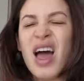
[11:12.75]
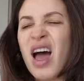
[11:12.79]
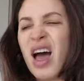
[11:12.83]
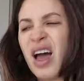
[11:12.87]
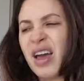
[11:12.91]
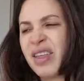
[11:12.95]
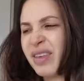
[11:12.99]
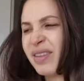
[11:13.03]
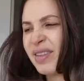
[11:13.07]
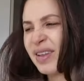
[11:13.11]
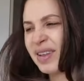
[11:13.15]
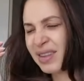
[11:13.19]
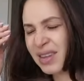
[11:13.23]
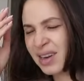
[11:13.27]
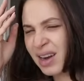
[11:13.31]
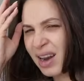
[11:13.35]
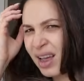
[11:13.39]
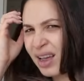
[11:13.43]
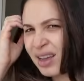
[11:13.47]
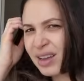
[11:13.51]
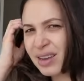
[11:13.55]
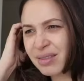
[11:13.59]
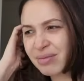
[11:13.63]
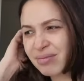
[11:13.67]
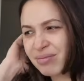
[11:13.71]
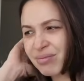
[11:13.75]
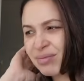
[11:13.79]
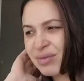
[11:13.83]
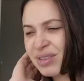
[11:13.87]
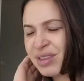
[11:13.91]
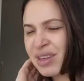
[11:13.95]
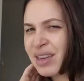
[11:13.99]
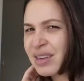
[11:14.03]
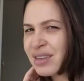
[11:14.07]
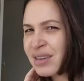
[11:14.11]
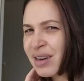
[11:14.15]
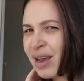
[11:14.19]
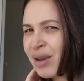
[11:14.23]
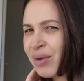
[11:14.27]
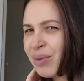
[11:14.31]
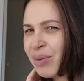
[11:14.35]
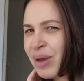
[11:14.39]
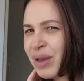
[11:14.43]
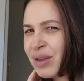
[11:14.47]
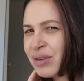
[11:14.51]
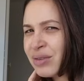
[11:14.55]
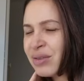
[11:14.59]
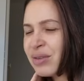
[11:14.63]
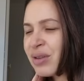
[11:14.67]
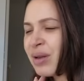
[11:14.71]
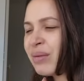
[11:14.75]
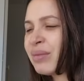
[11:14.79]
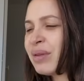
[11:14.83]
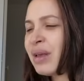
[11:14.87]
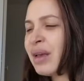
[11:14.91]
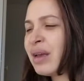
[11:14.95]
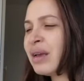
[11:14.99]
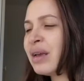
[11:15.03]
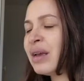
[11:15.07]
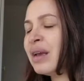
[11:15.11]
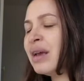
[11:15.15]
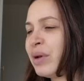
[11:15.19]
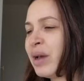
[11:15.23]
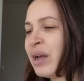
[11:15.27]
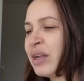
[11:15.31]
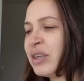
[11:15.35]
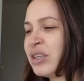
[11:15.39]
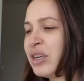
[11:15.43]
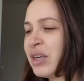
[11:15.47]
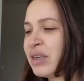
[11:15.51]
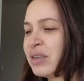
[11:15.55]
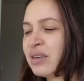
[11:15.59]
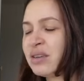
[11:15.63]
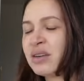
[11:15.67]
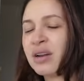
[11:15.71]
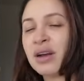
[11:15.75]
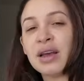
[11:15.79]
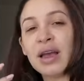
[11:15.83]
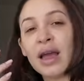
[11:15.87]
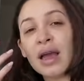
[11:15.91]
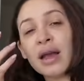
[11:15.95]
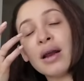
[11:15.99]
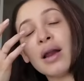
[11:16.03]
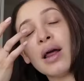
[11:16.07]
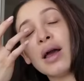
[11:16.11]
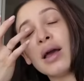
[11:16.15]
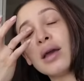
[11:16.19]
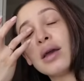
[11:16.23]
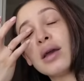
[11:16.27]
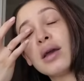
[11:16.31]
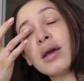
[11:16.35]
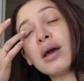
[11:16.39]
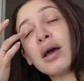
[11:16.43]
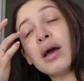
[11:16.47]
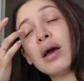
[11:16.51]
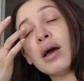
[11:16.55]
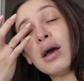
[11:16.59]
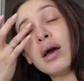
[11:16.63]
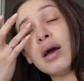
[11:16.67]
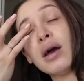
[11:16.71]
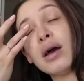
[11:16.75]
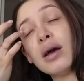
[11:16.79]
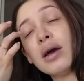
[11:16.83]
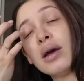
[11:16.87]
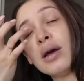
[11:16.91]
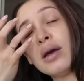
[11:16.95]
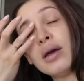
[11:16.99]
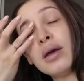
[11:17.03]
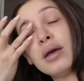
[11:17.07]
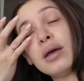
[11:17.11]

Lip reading: I think that's in like 6 to 8 weeks or something, and she has to start getting like her